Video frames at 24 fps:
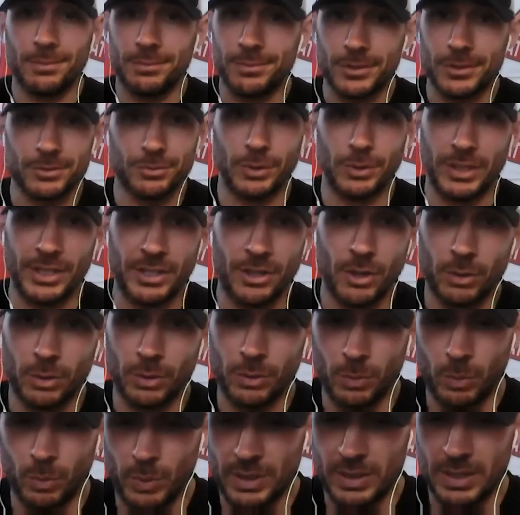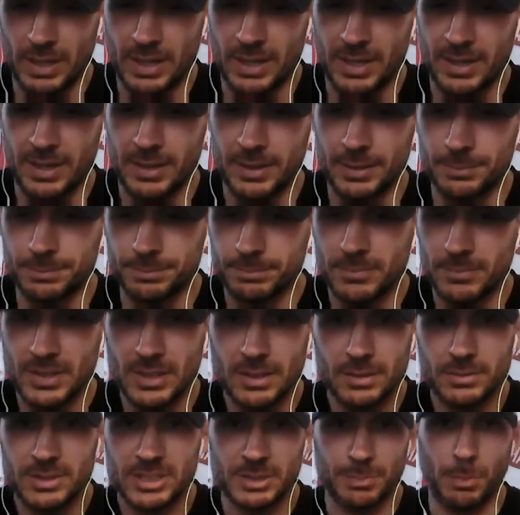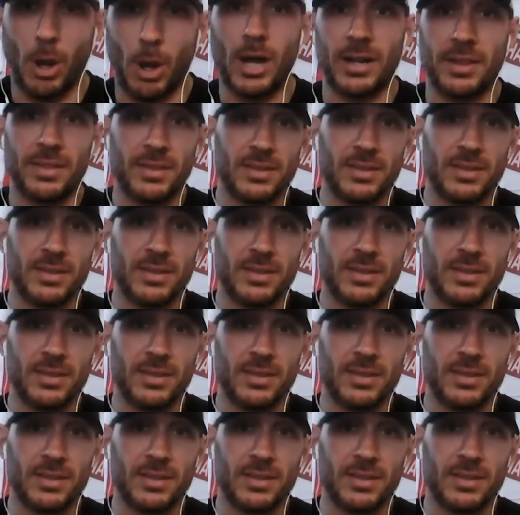There's really no spot